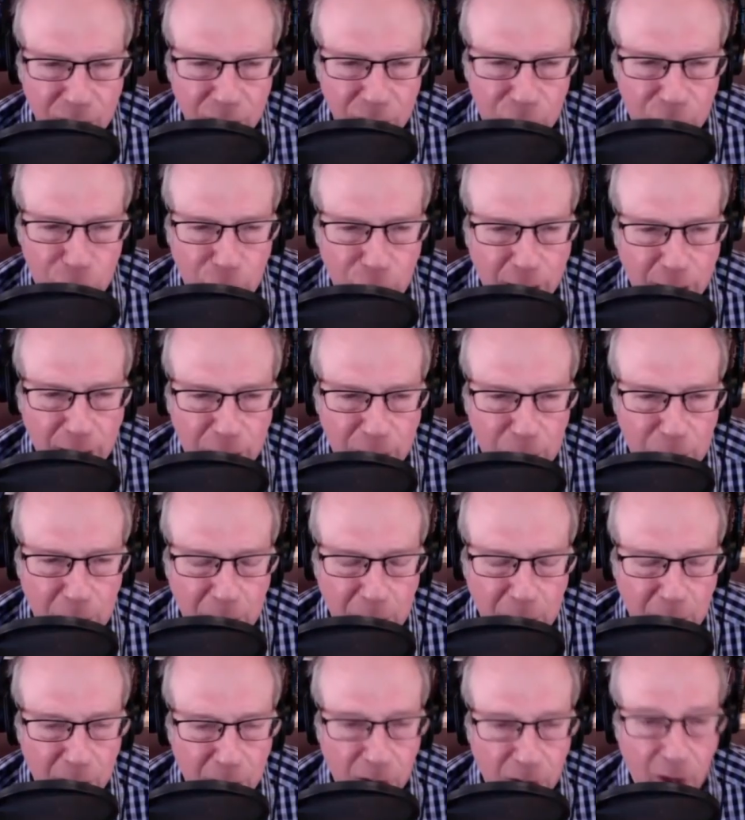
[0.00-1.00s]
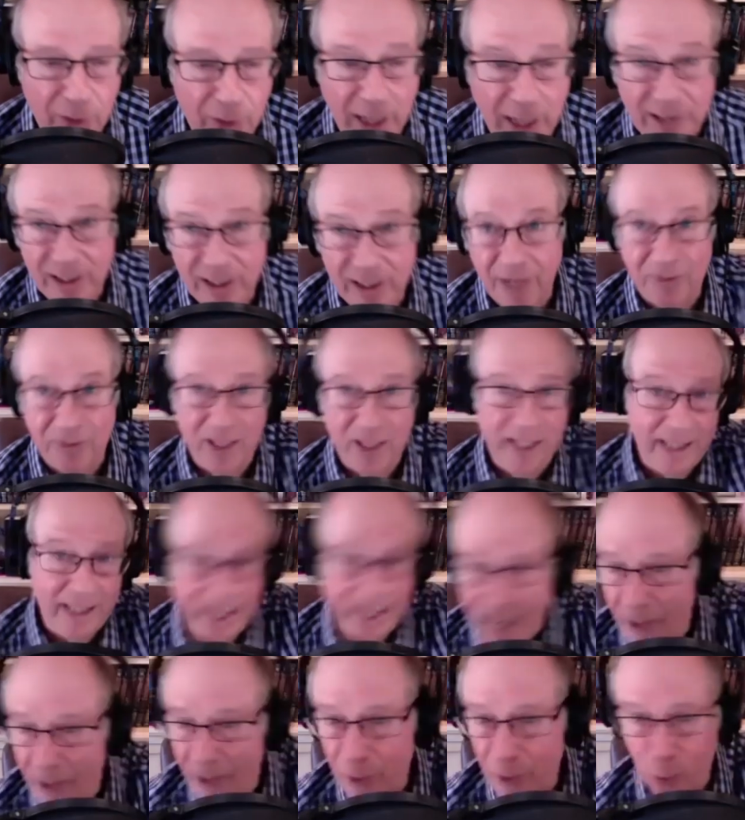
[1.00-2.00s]
Shakespeare and all that stuff in
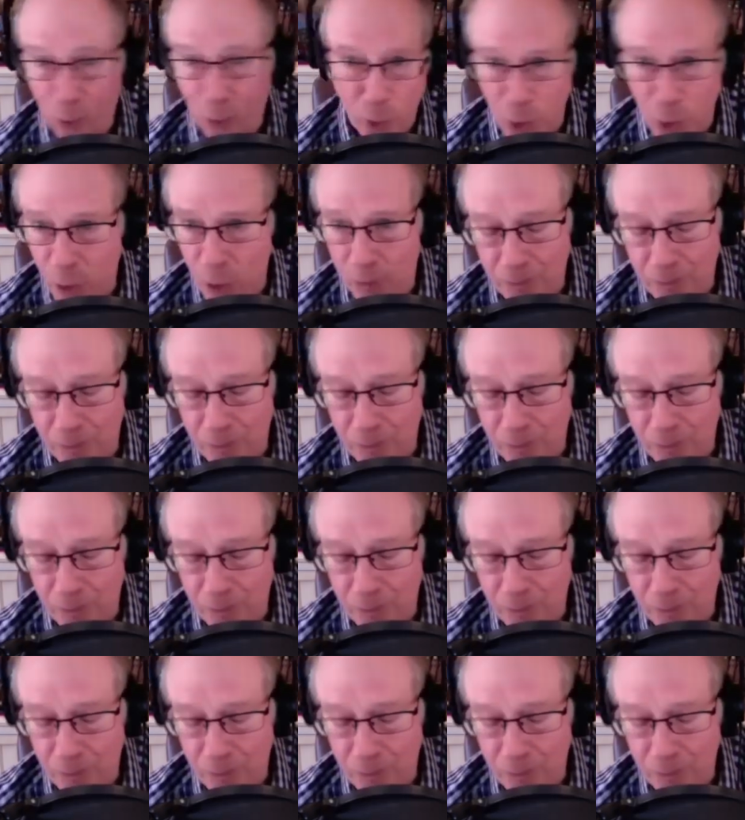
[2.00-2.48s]
the other room.